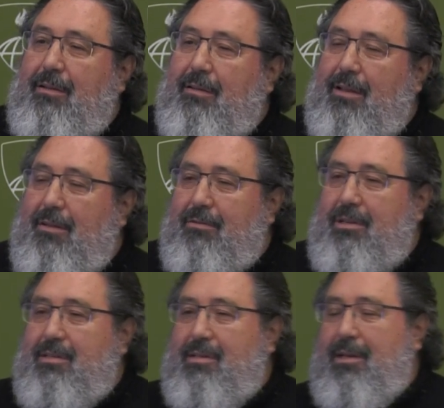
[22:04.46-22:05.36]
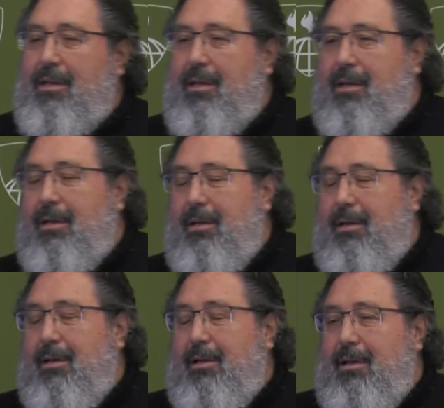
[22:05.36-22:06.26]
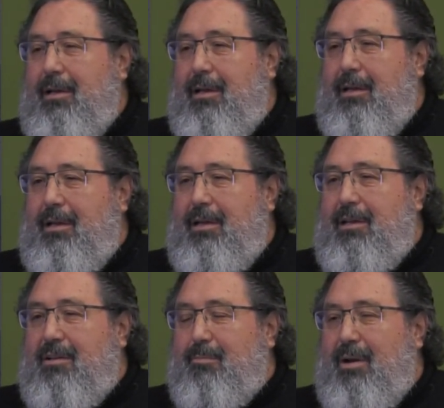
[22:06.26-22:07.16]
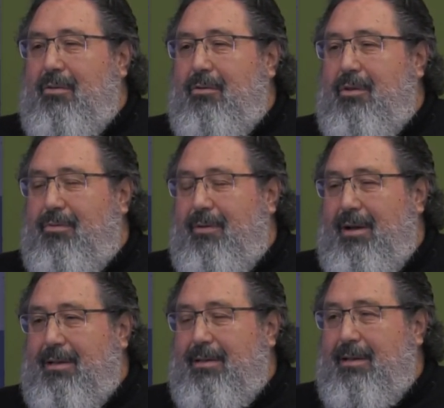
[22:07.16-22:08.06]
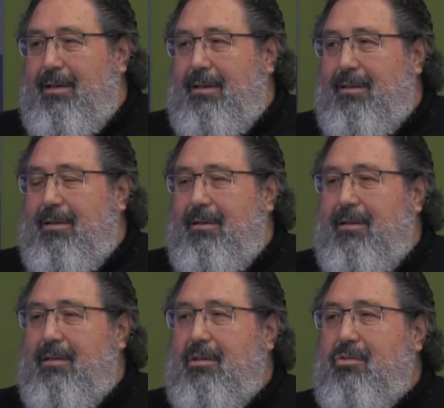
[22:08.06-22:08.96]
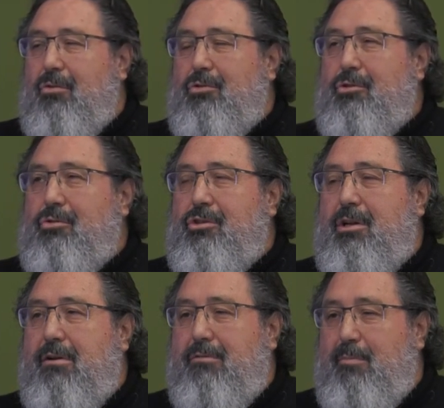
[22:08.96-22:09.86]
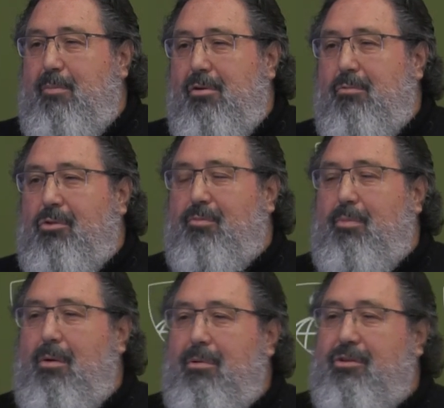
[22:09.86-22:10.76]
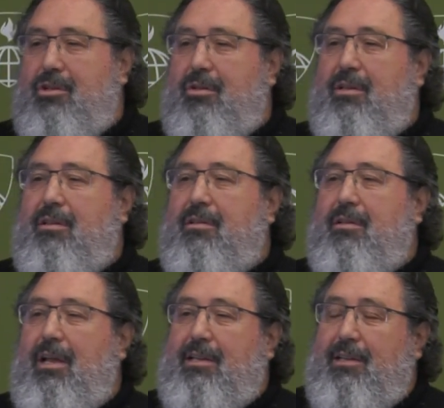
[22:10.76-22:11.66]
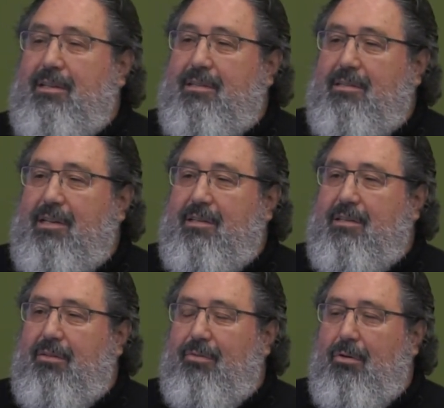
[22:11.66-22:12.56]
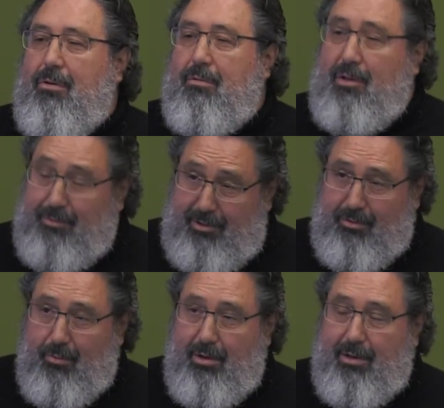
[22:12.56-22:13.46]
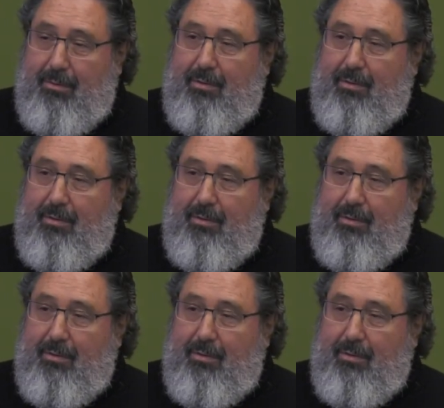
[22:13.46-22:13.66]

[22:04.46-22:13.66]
that there is a, in spite of the fact that the Surgeon General report was published in 1964, the first one,